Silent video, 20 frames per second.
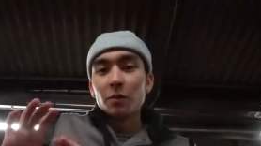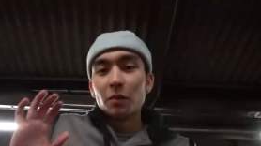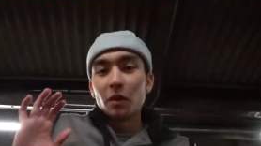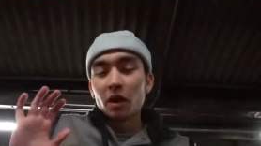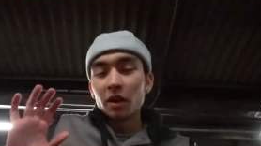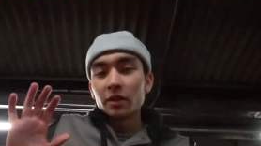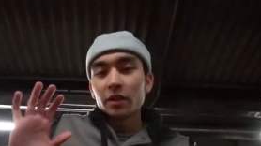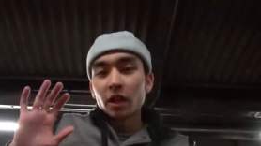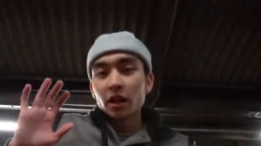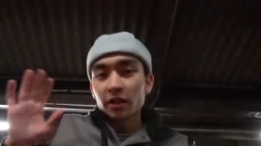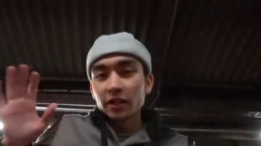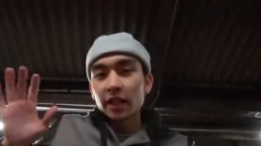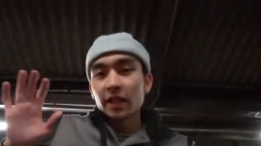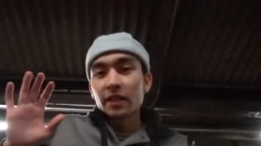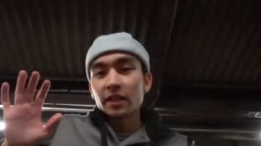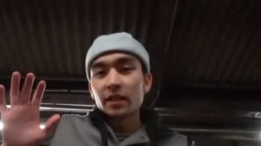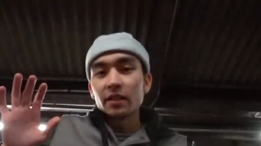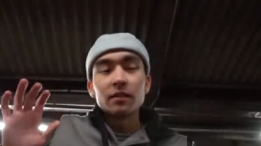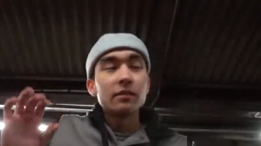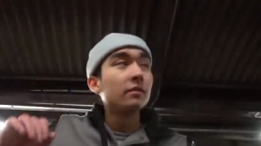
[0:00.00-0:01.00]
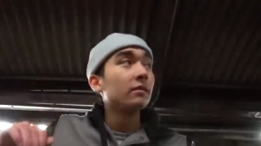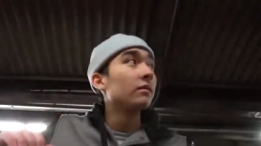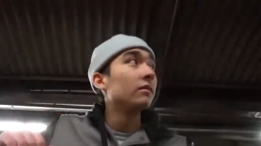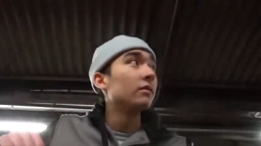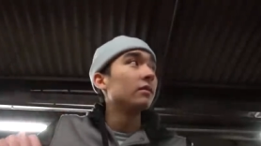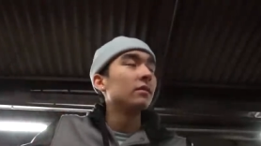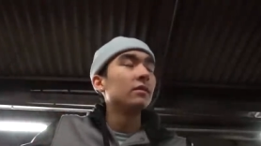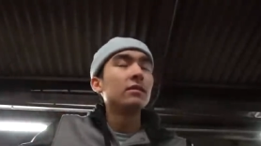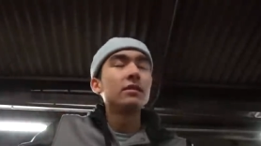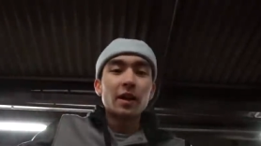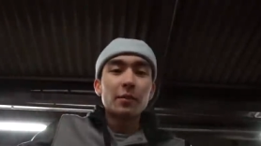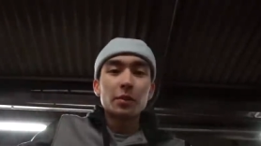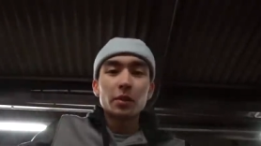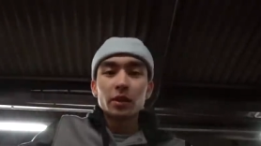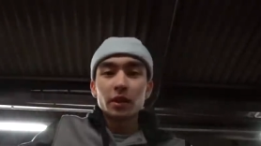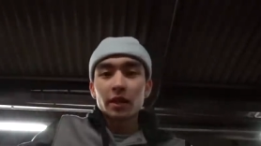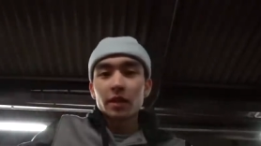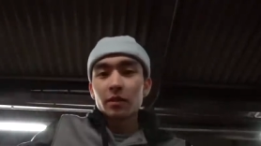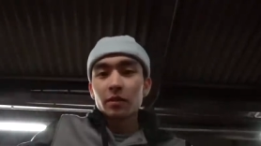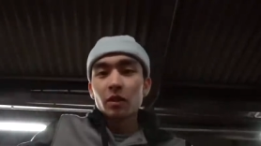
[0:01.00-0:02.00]
montage at the. I
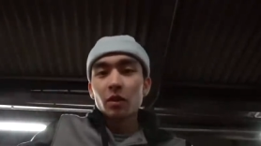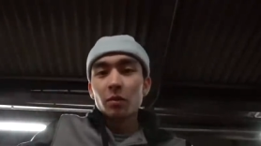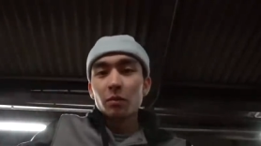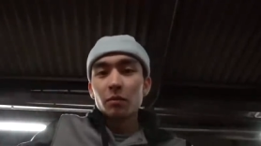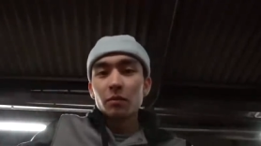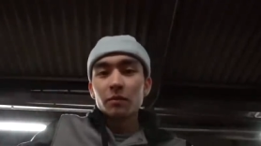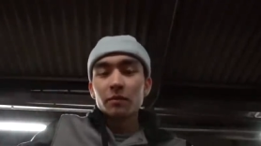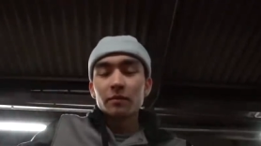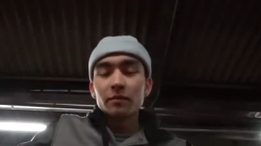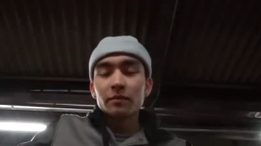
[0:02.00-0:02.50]
put like a little.